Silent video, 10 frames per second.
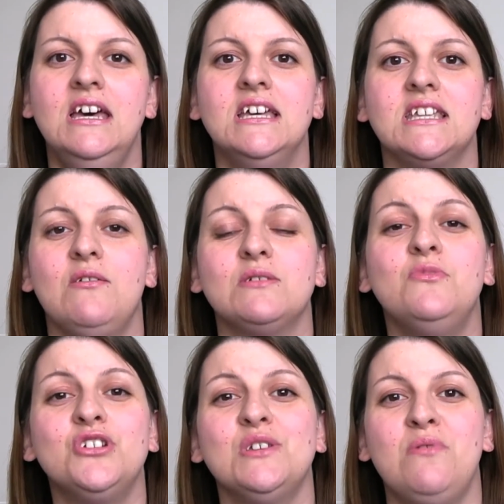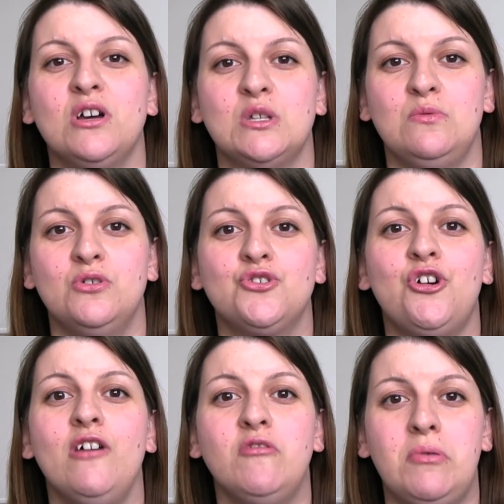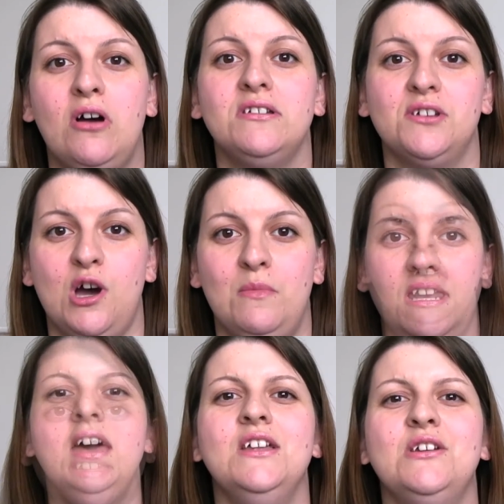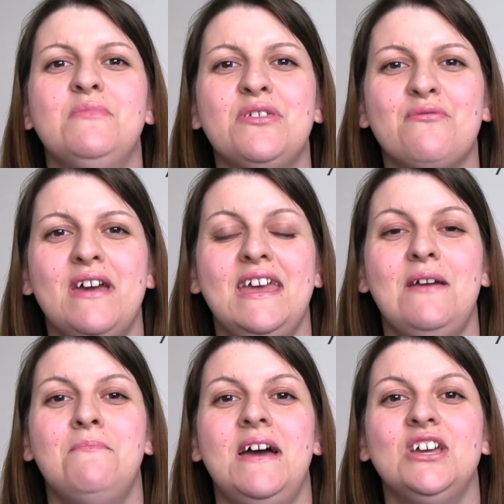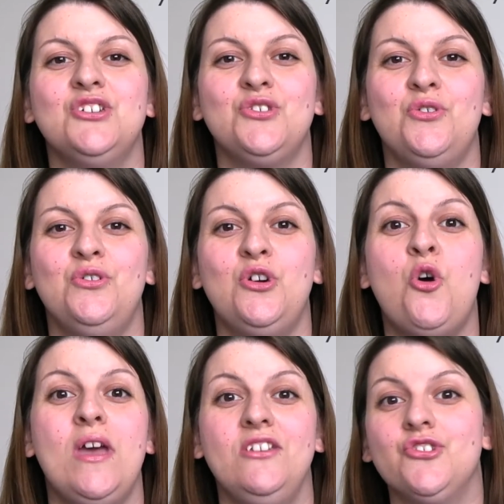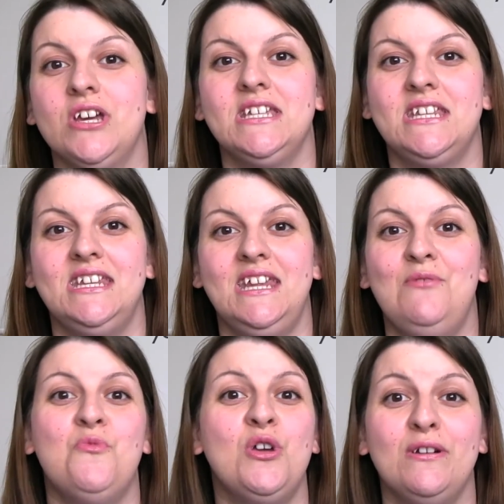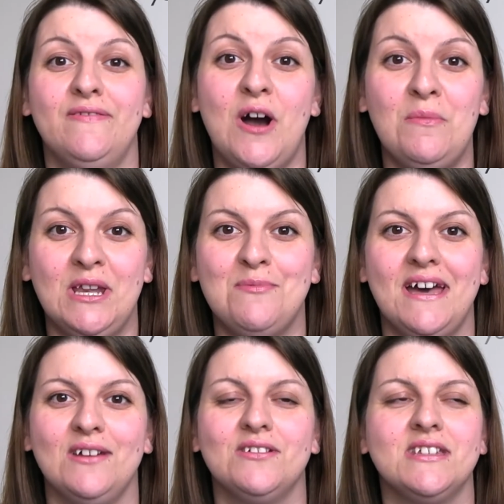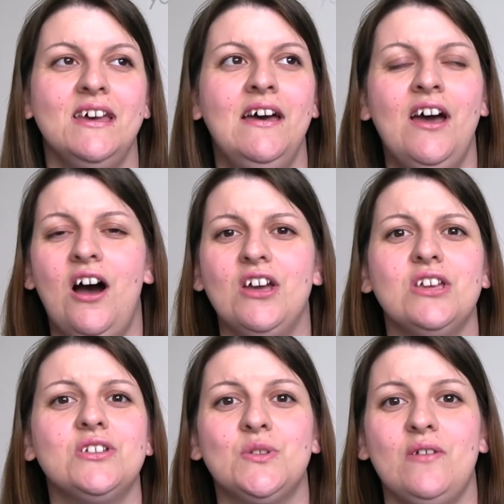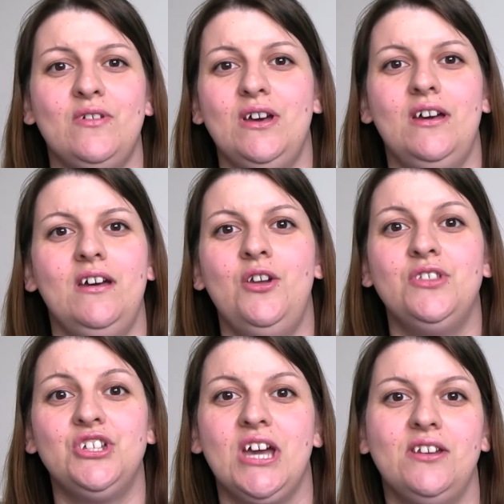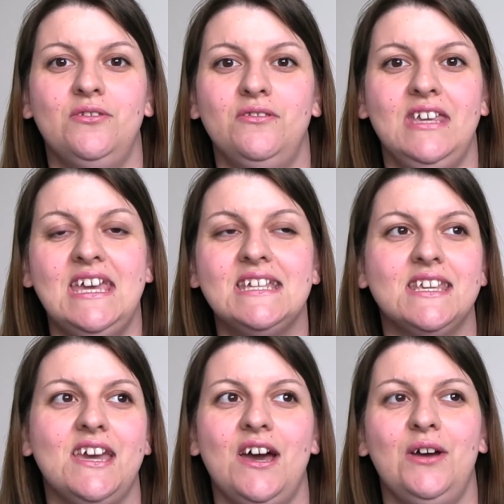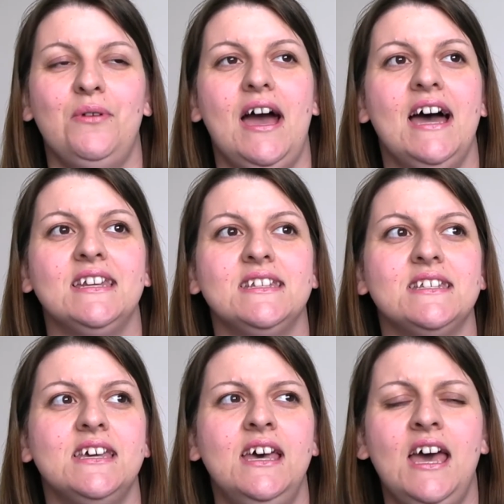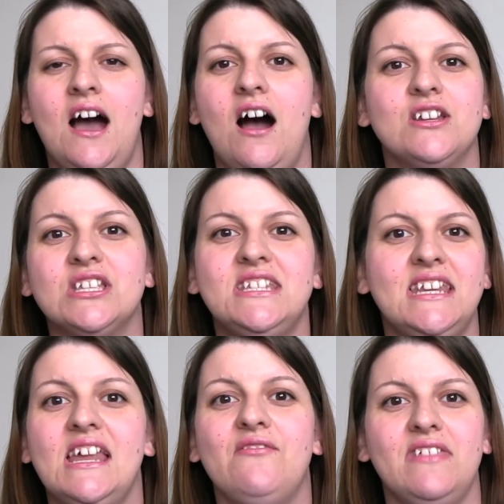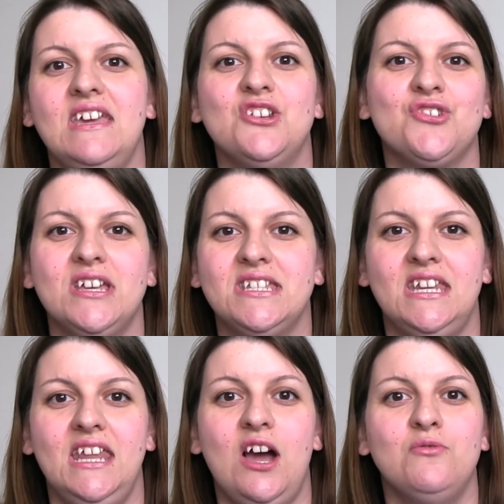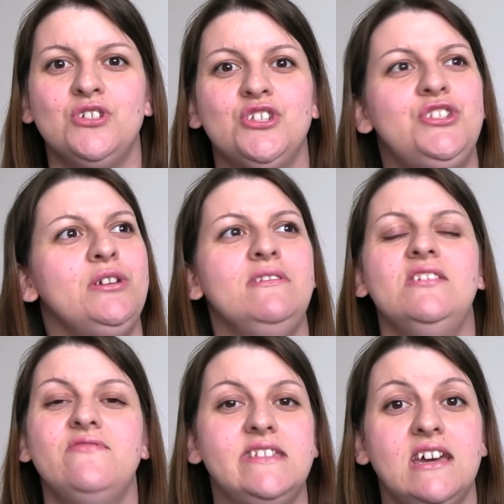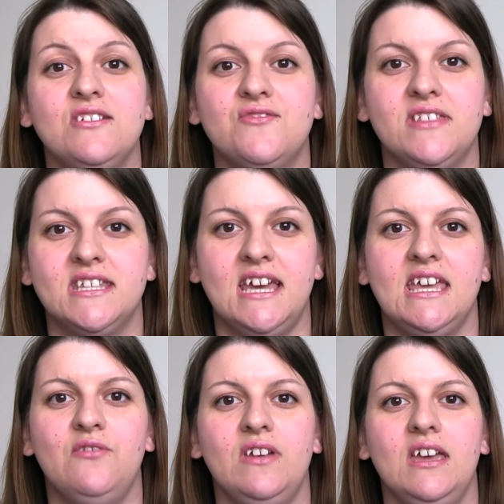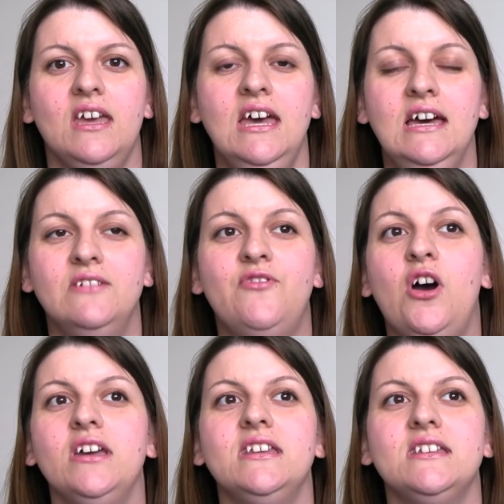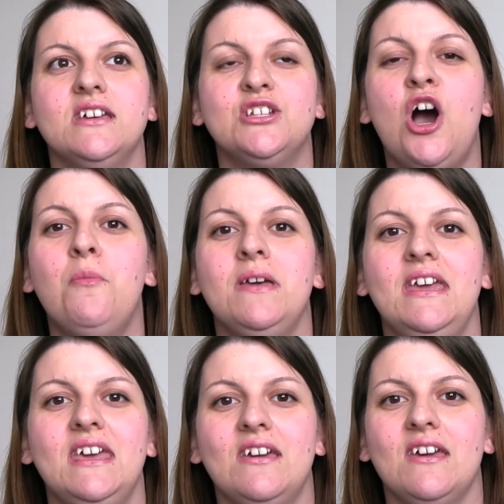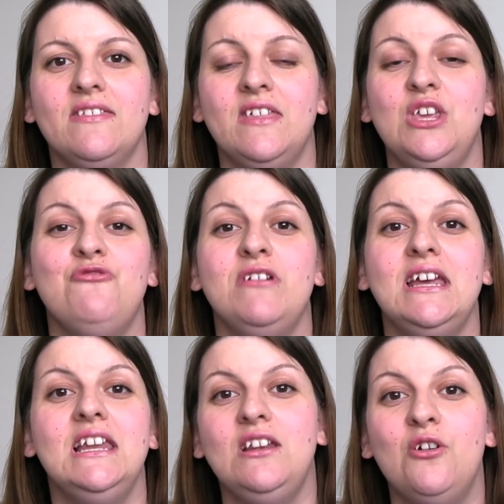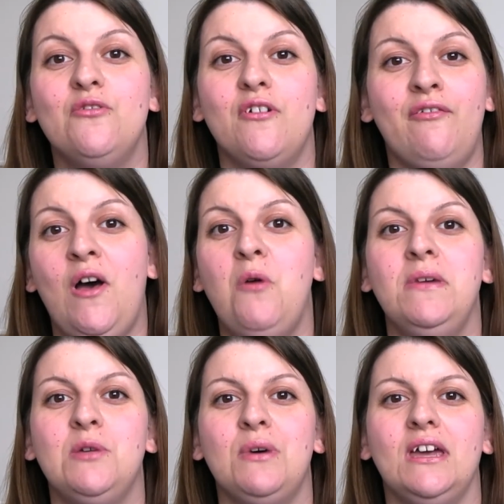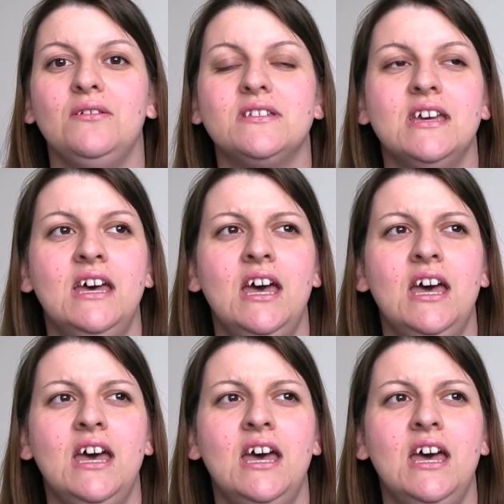So as much as possible, try and reply to comments. Number three, make sure you're interested in what you're filming about. I used to have another channel years ago and I just didn't have the interest in it. I was just doing the videos for the sake of it. Find a topic that you really love filming about.